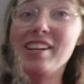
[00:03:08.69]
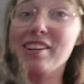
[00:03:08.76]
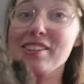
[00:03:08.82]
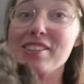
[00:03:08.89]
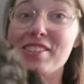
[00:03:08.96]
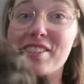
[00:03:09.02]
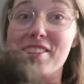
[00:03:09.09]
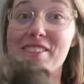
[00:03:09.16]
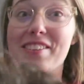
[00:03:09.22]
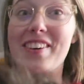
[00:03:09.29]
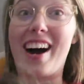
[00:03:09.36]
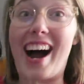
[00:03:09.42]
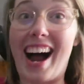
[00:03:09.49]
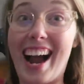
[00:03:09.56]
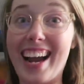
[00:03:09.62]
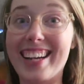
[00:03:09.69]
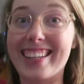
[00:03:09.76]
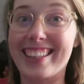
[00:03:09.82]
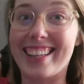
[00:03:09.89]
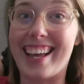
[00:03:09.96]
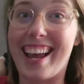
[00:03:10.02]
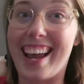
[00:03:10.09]
here too. Hi,
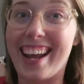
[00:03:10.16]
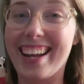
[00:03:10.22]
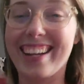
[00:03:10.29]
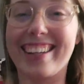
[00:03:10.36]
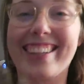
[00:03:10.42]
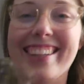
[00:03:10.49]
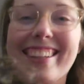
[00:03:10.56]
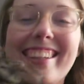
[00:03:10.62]
Clay.